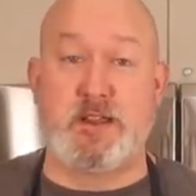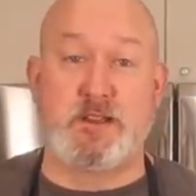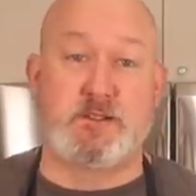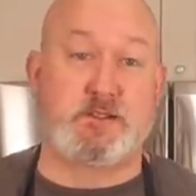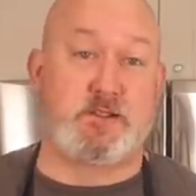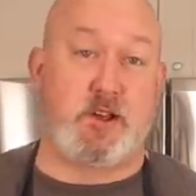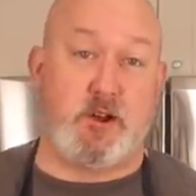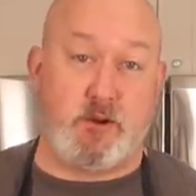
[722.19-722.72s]

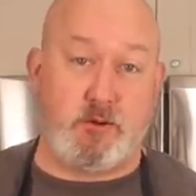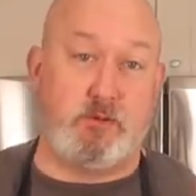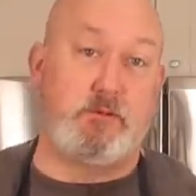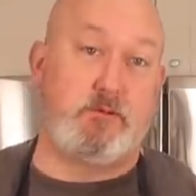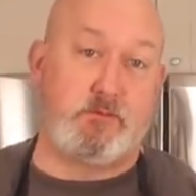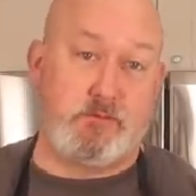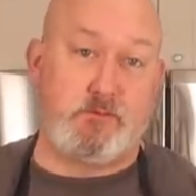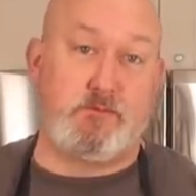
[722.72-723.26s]
So
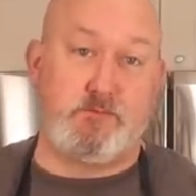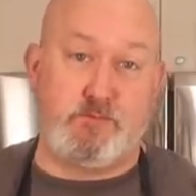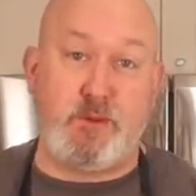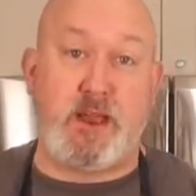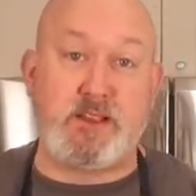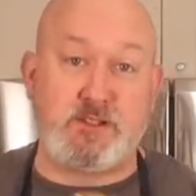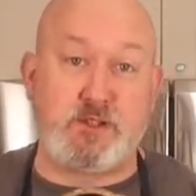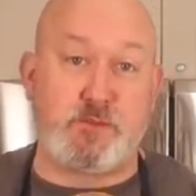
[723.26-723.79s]

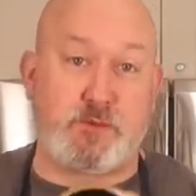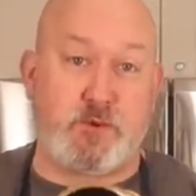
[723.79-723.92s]
buy soup